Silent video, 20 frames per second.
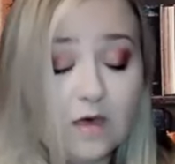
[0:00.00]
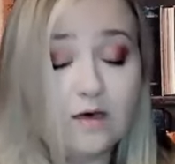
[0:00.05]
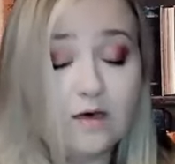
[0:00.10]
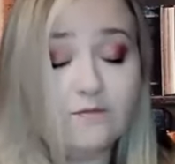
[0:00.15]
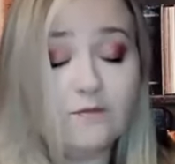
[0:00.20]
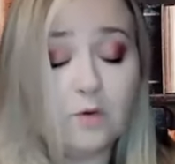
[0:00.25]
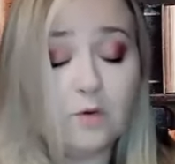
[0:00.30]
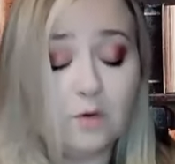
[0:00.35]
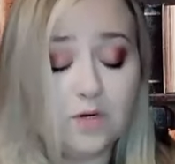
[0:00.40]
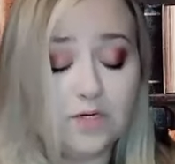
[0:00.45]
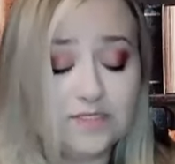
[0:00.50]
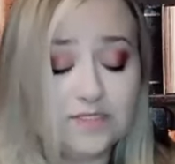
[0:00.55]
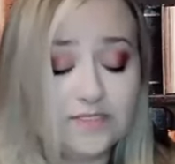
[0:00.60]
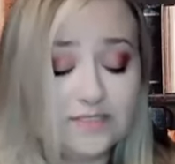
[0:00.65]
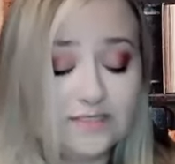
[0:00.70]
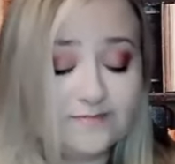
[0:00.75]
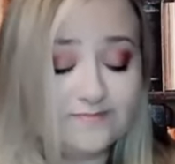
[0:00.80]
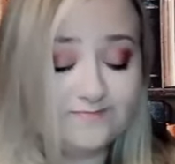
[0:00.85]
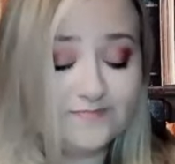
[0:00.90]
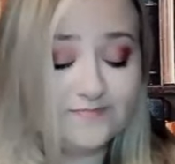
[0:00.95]
Of
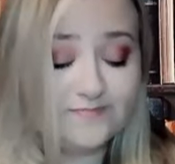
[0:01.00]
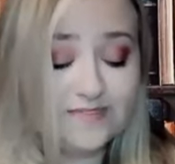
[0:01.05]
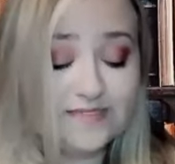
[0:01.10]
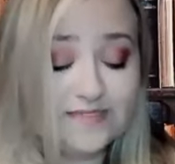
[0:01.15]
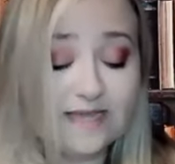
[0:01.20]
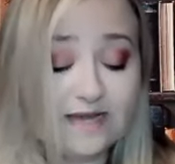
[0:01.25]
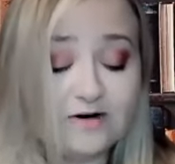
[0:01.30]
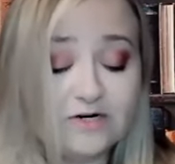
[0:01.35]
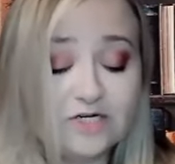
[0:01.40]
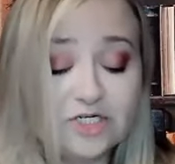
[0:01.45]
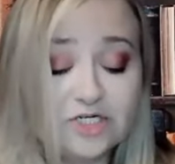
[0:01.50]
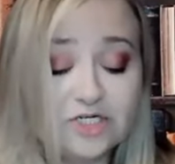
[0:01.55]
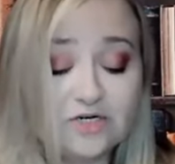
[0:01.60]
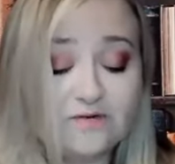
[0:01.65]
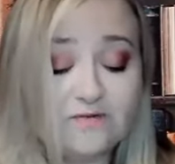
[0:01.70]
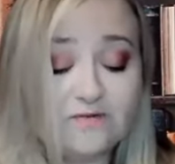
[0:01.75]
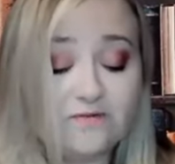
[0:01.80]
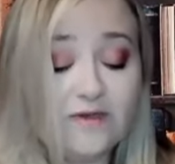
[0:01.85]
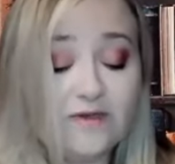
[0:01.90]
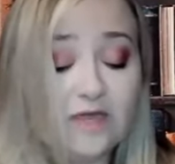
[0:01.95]
course, Cyrus should have